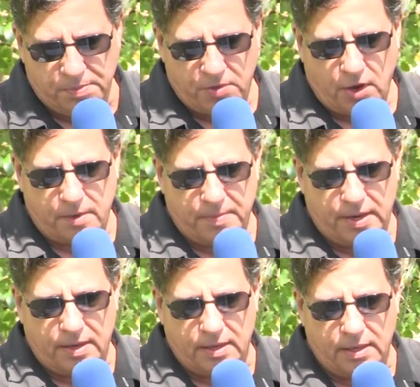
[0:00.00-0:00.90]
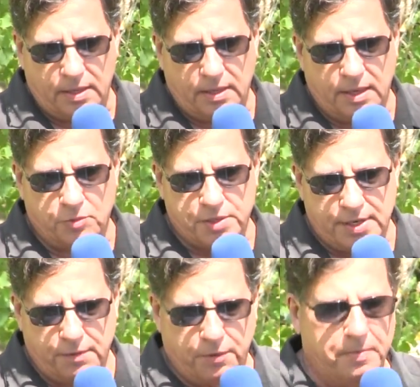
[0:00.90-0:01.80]
thought it'd be
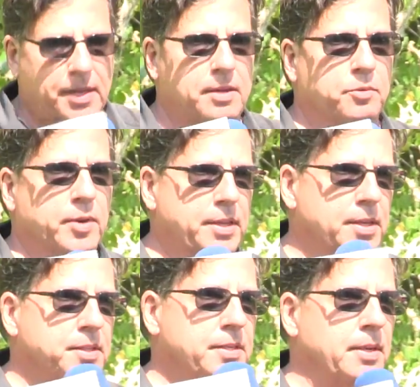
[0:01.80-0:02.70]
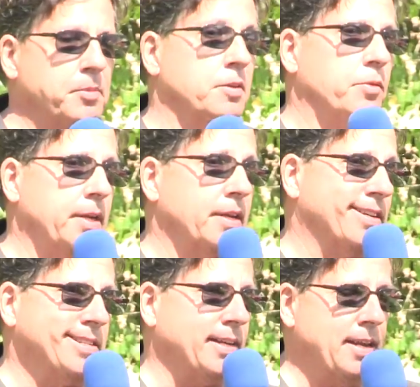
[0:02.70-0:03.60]
interesting for me to read this, and I'm going to read it
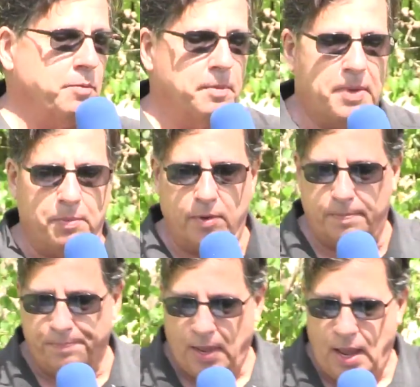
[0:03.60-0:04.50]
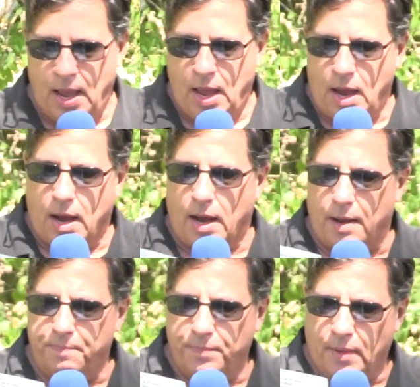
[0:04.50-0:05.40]
because I can't remember it.
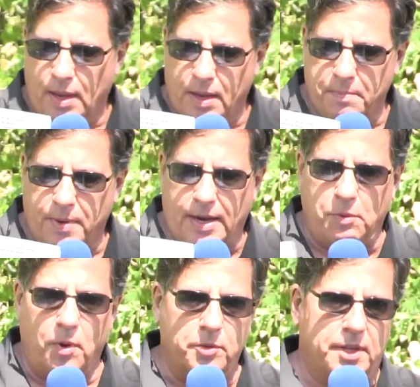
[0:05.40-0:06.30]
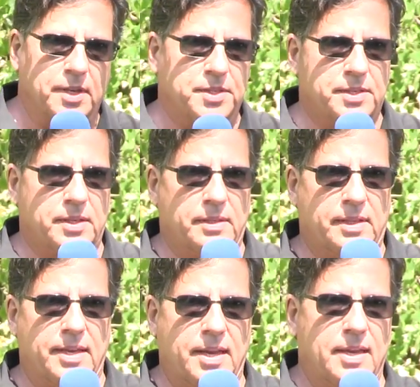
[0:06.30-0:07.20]
But I wrote this
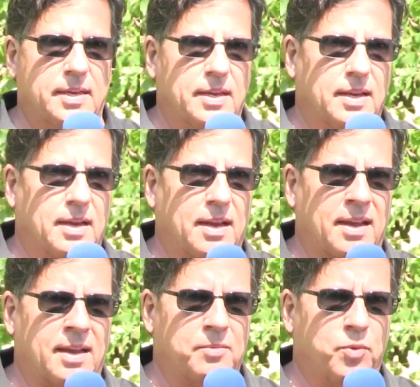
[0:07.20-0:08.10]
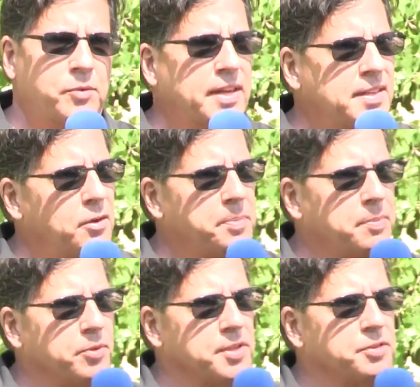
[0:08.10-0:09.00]
thinking, what do I tell
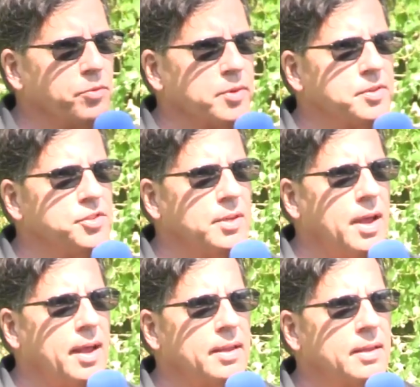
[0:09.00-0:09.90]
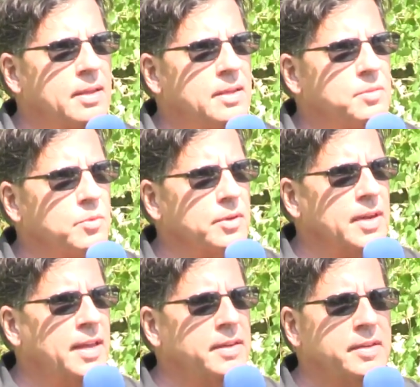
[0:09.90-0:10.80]
people this 4th of July? We're
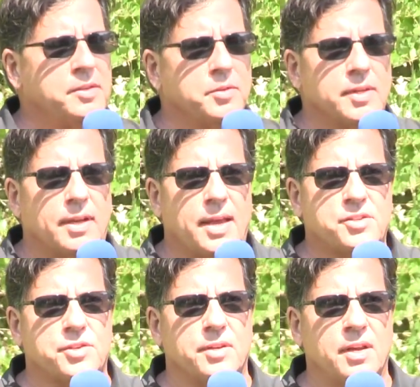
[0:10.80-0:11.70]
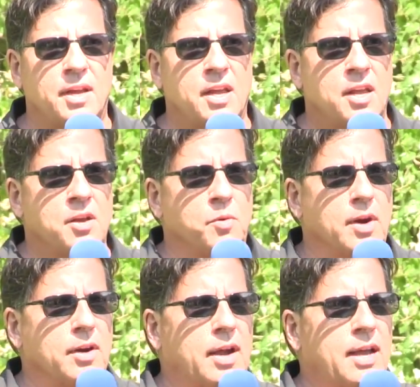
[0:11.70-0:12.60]
heading into an election
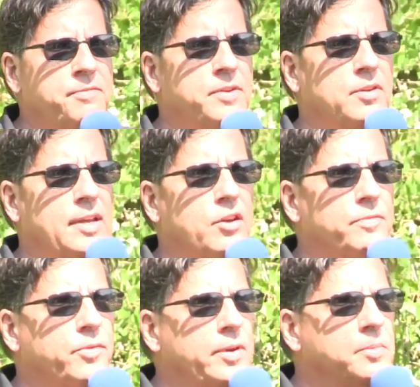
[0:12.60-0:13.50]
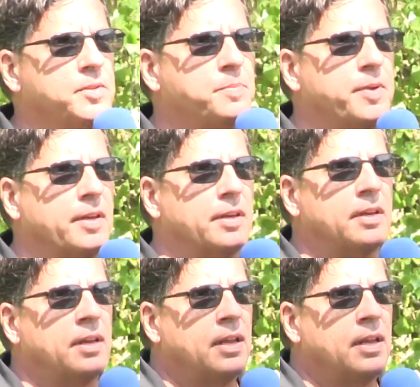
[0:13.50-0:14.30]
where I feel like our freedom's been